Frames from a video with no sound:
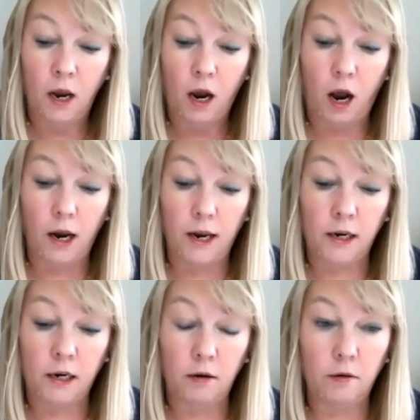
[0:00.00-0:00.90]

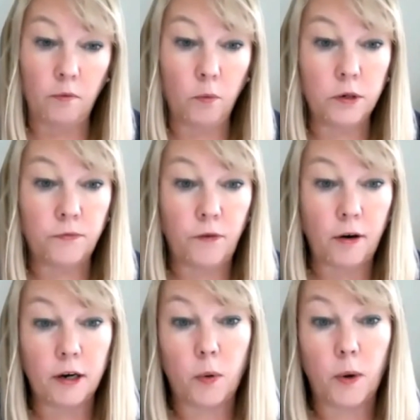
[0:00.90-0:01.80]
I was
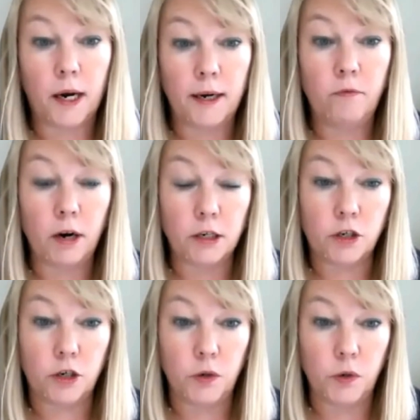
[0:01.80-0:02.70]
very quickly
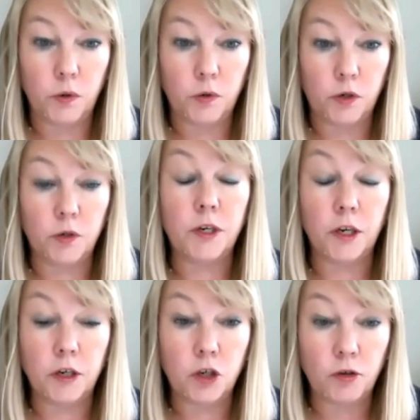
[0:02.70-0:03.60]
rushed to
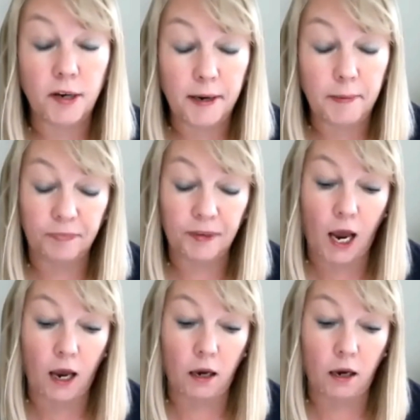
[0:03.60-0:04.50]
surgery.
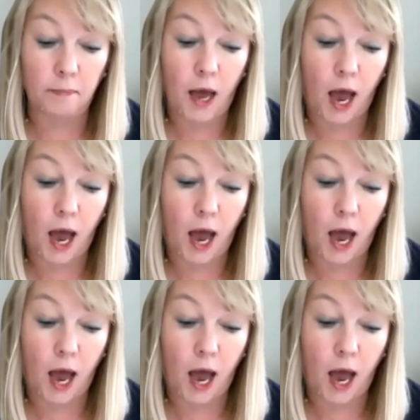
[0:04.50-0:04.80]
I